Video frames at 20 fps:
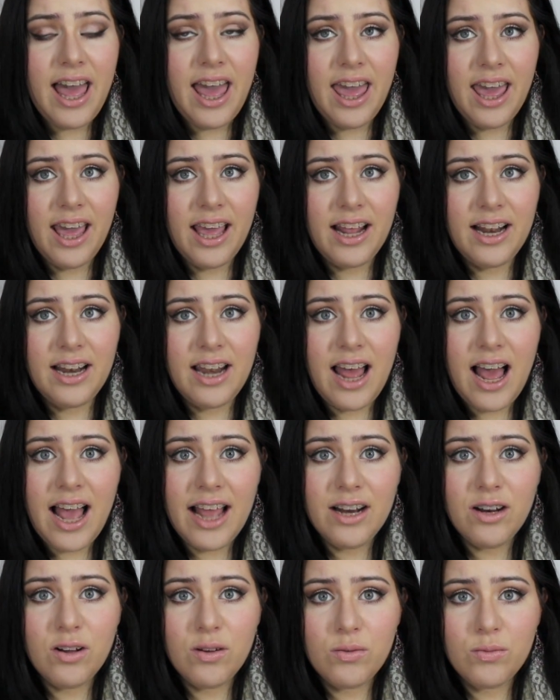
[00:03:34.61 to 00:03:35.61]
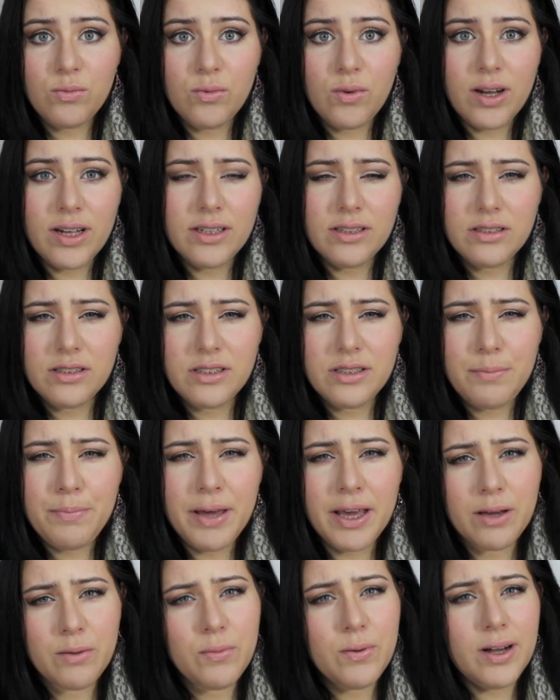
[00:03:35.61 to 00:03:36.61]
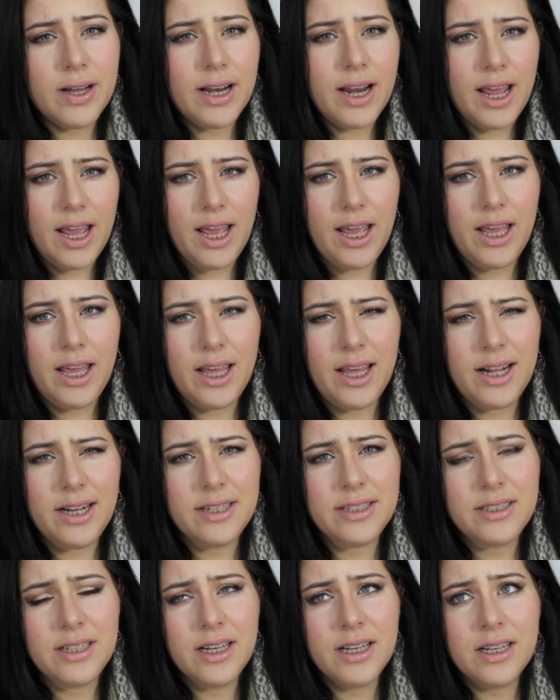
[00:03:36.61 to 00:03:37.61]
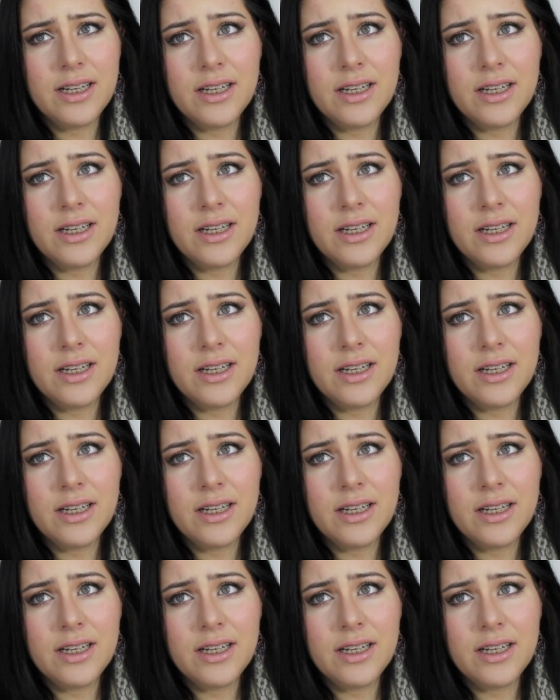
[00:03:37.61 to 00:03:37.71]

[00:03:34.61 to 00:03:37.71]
and I don't want to pick one and